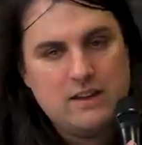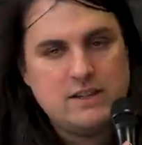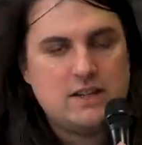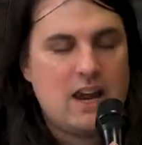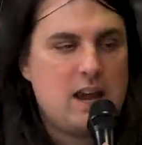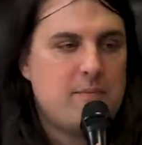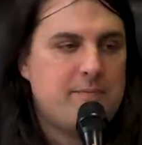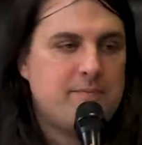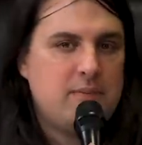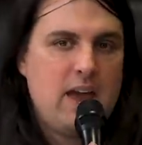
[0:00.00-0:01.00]
good shape.
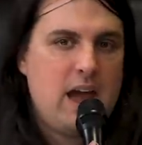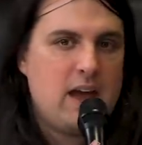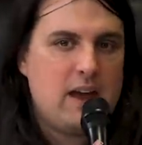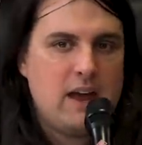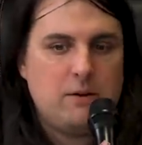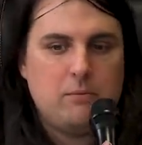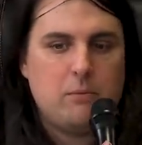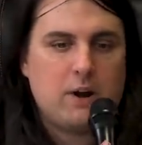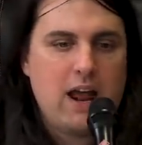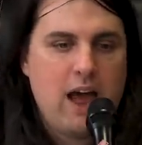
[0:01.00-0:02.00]
Yeah, and
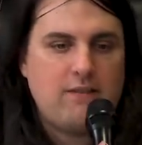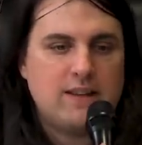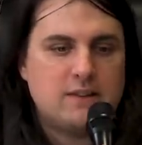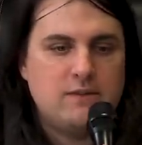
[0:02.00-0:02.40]
we're gonna have that.